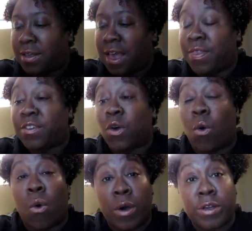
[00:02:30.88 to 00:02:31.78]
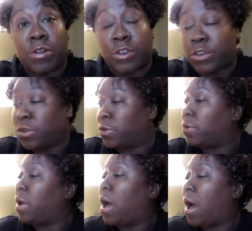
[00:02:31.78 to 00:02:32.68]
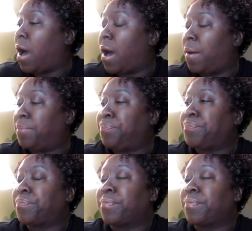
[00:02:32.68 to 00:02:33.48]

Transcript: And there's an oil too. Yeah,